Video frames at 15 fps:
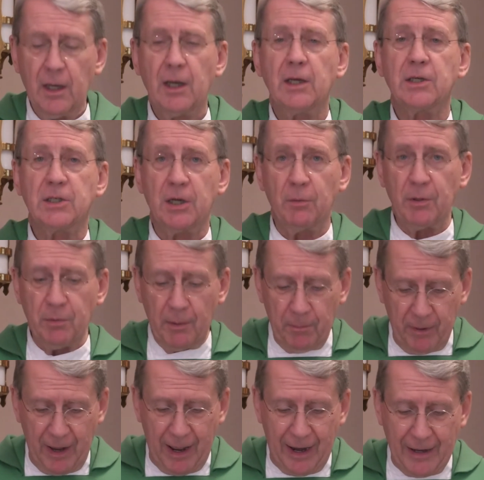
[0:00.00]
She would
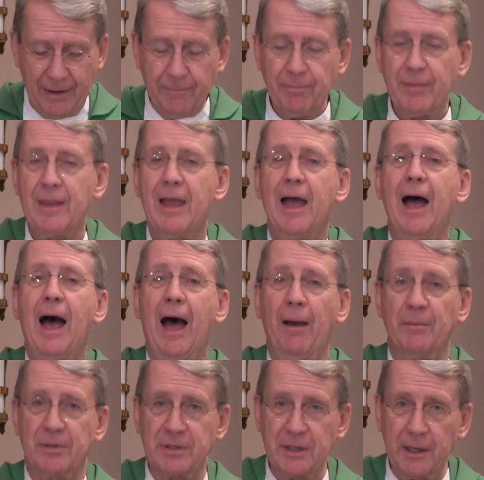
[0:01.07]
reply,
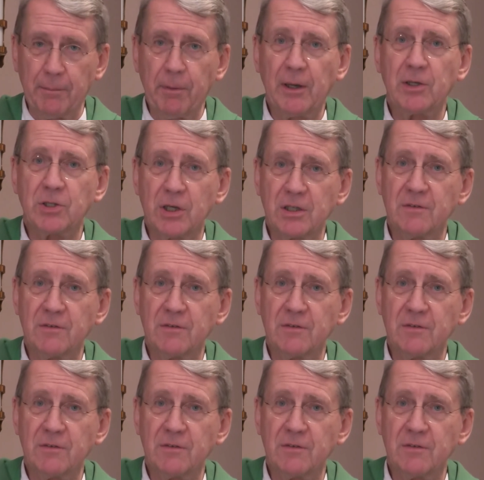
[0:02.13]
"I'm sleeping just